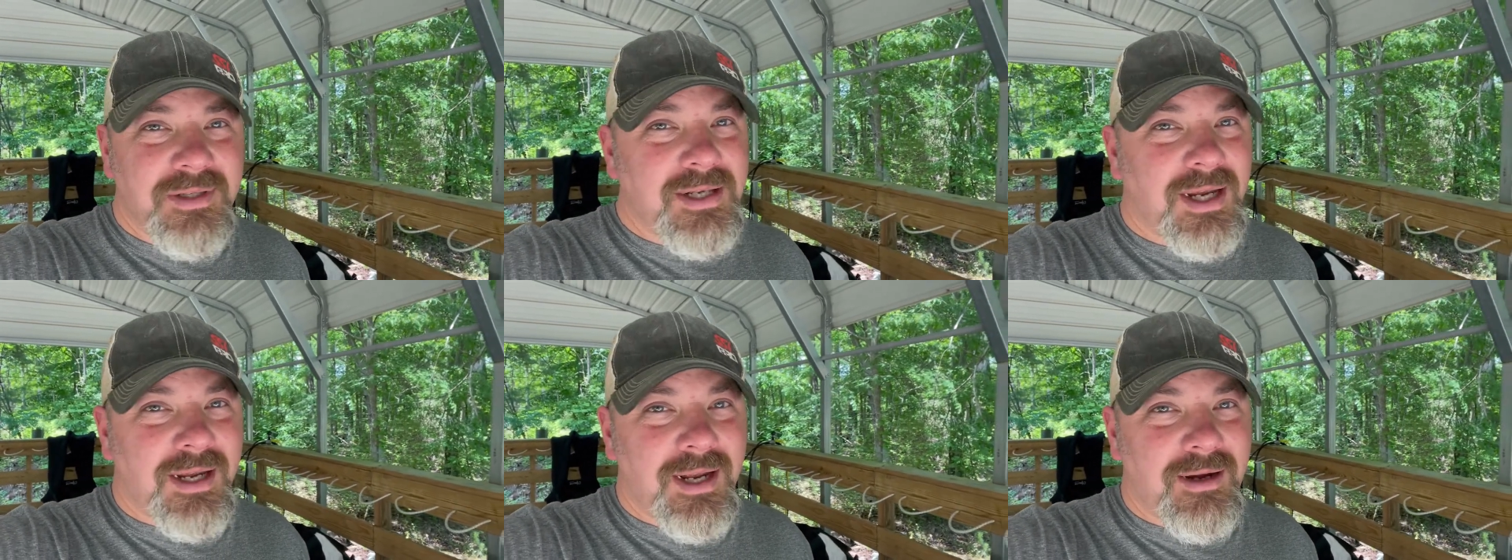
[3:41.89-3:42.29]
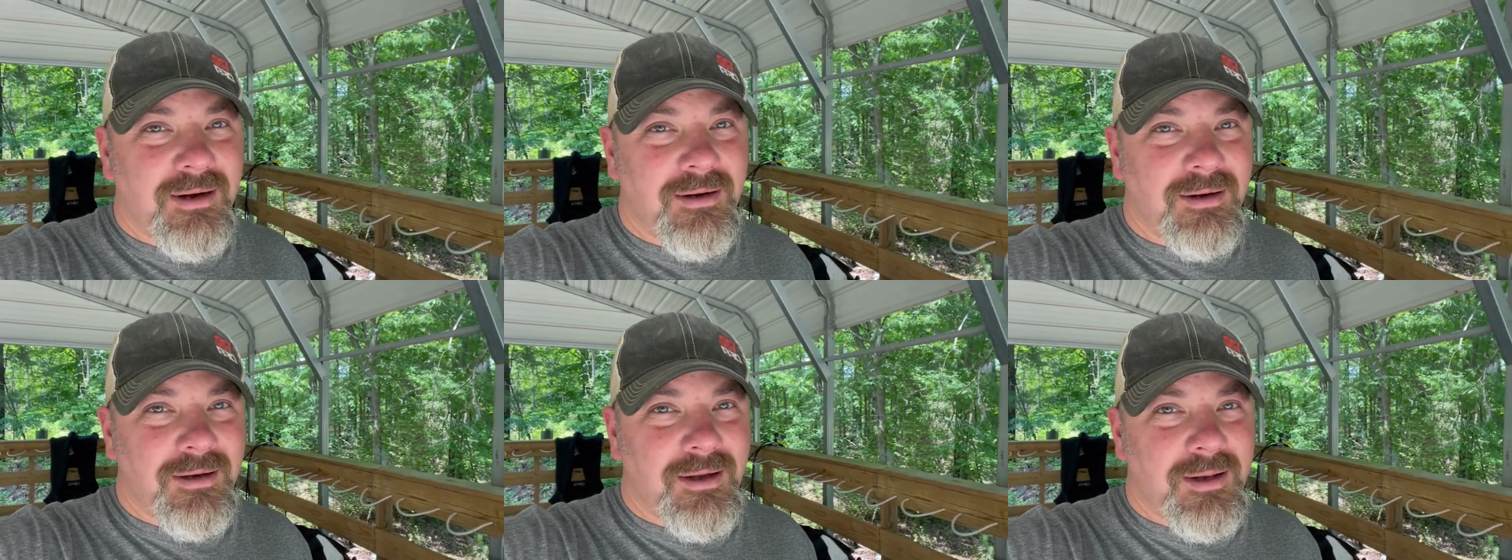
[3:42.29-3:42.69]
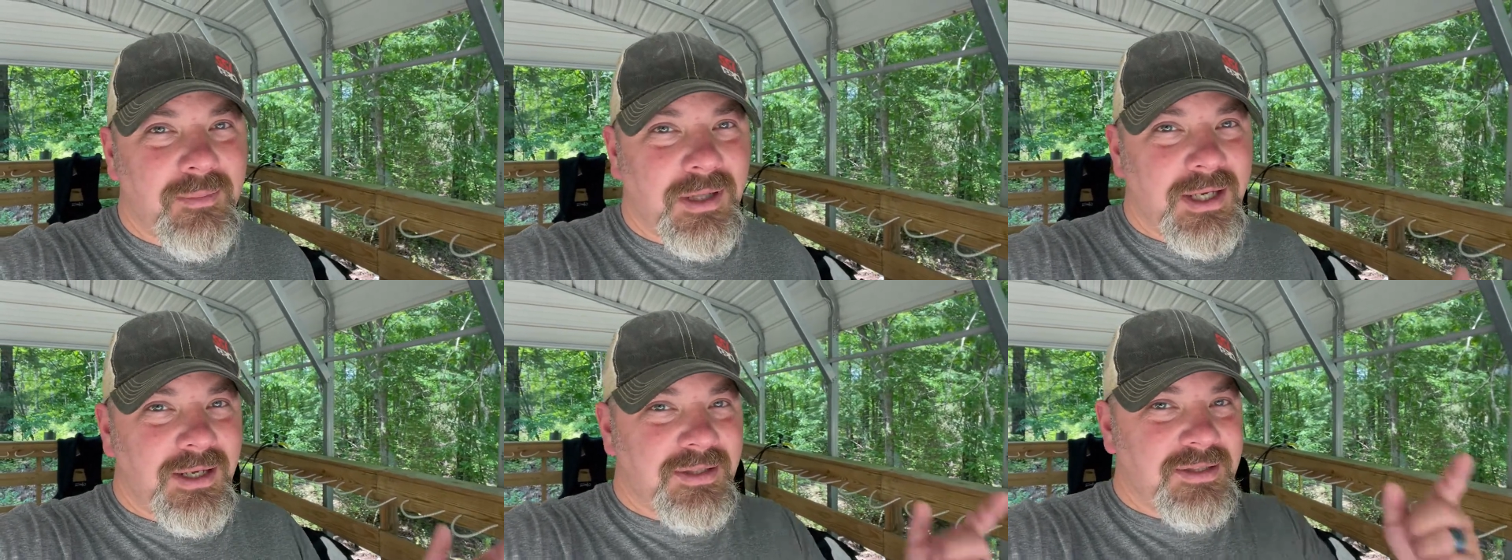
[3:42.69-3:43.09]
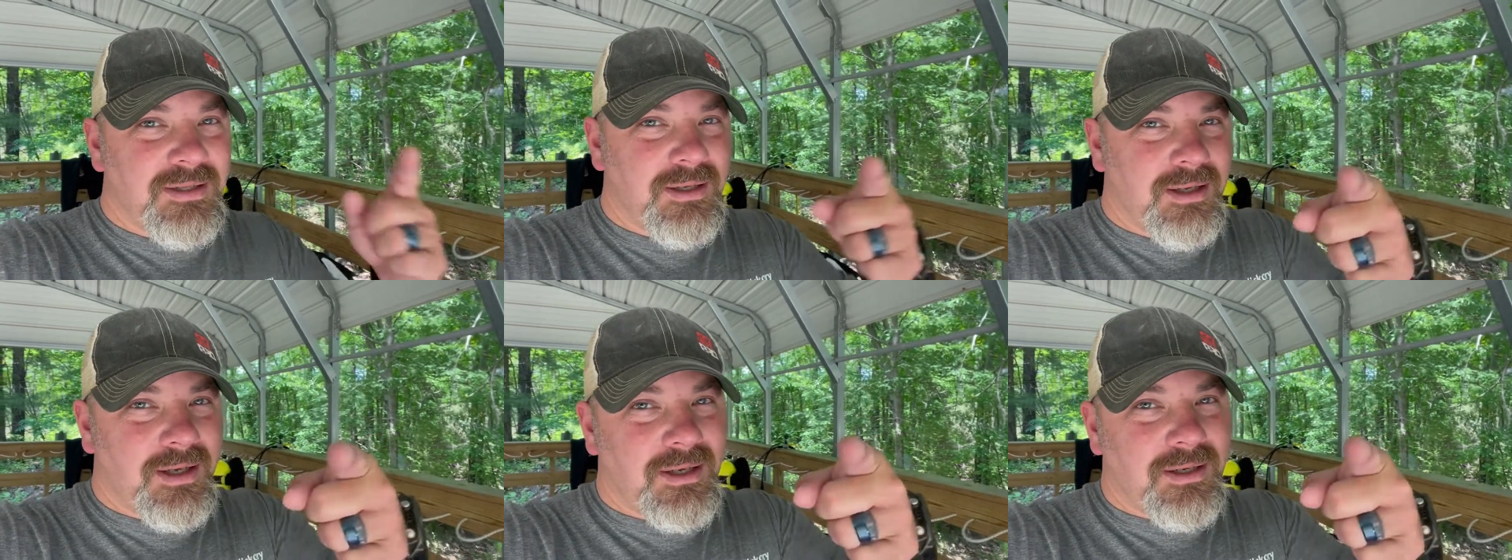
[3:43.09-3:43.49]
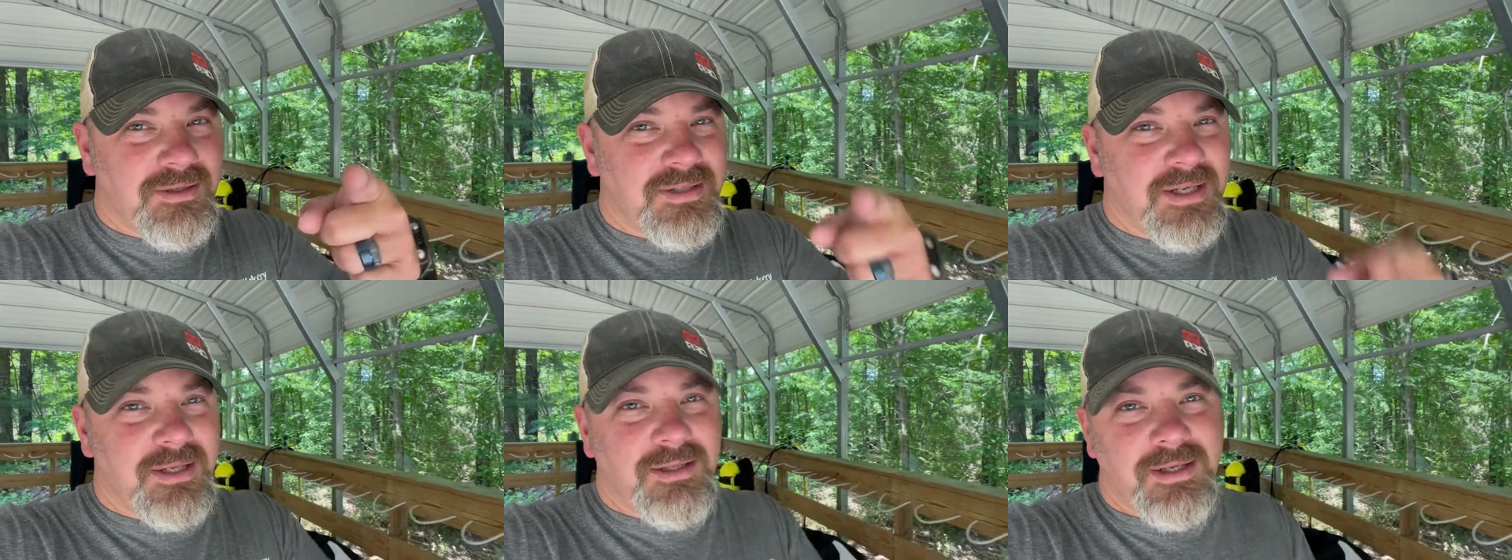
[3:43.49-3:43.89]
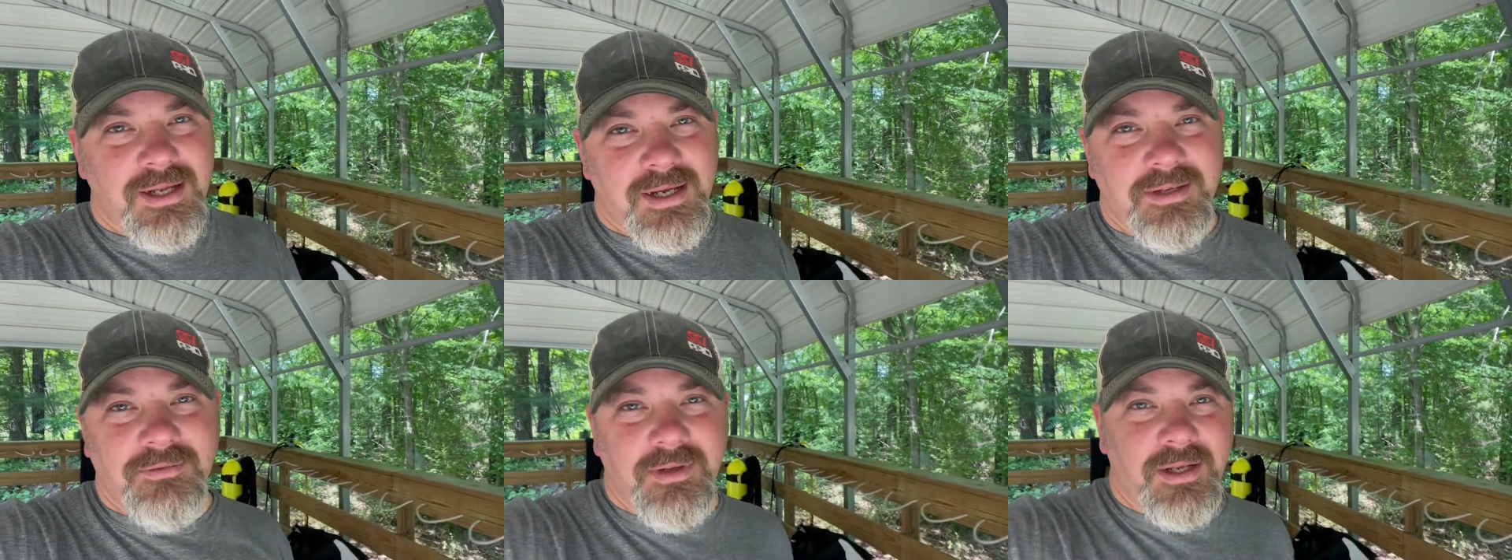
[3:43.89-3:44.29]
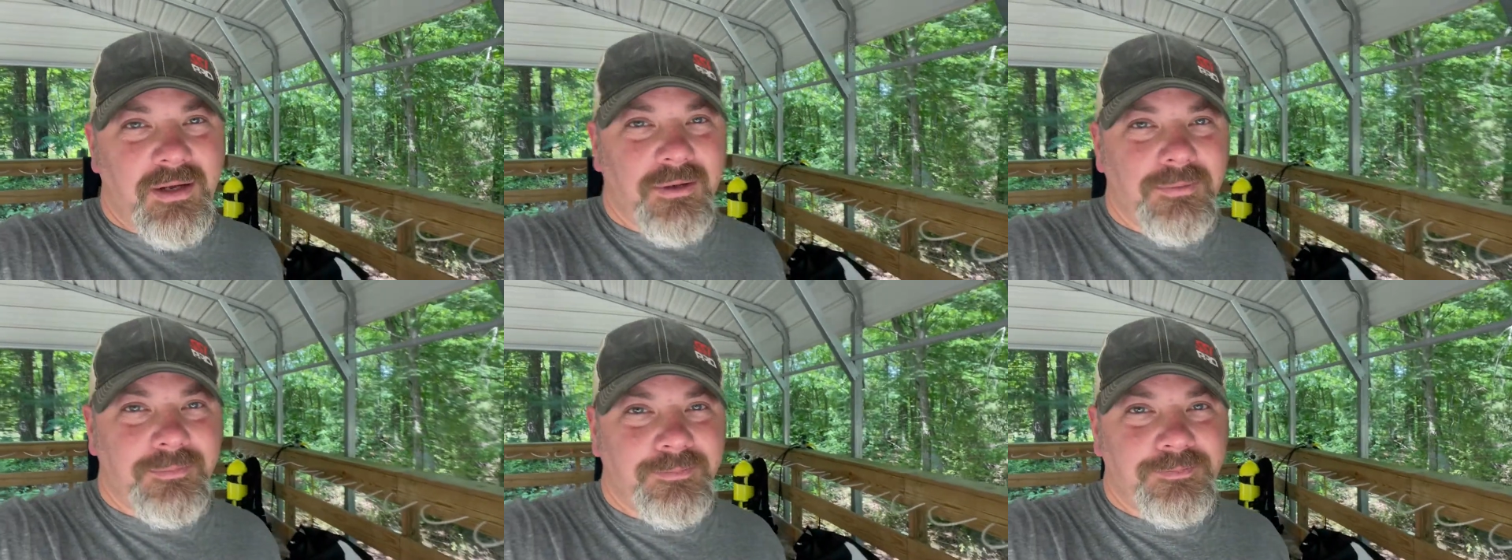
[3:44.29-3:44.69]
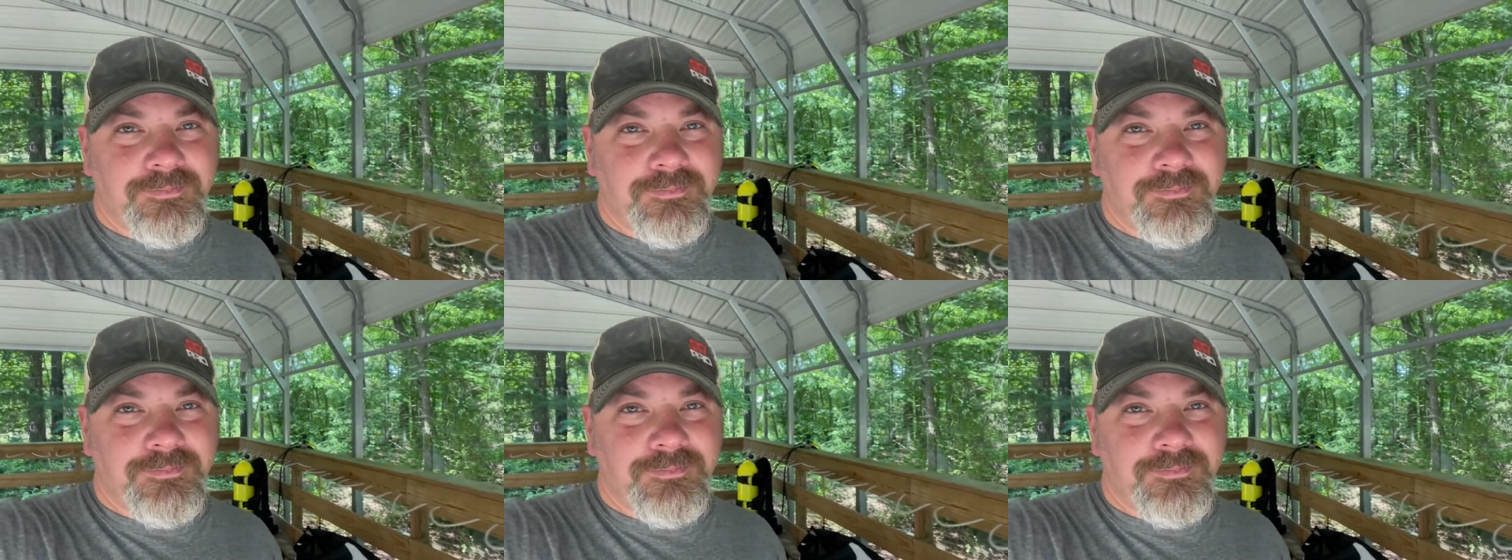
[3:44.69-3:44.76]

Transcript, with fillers: Take care. God bless. And I'll see you in the next video.